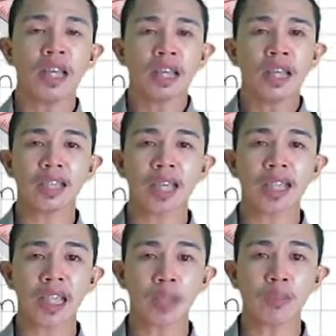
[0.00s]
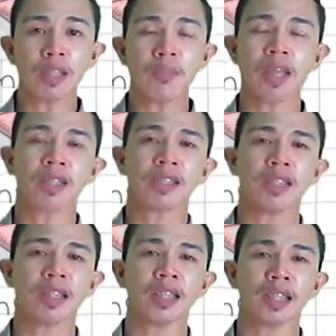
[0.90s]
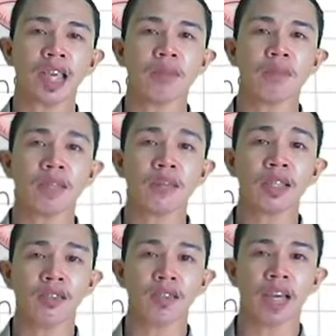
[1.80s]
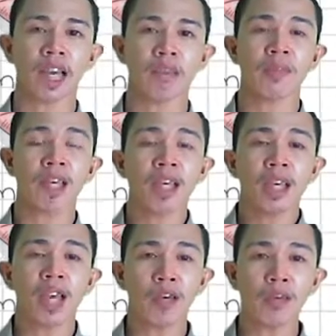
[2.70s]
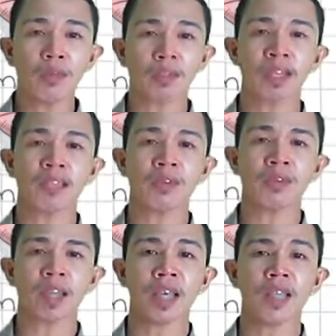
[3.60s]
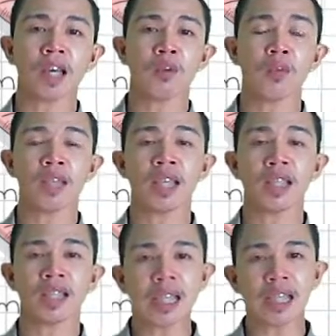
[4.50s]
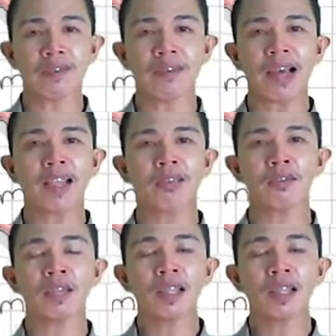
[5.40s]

is a summary measure that attempts to describe a whole set of data with a single value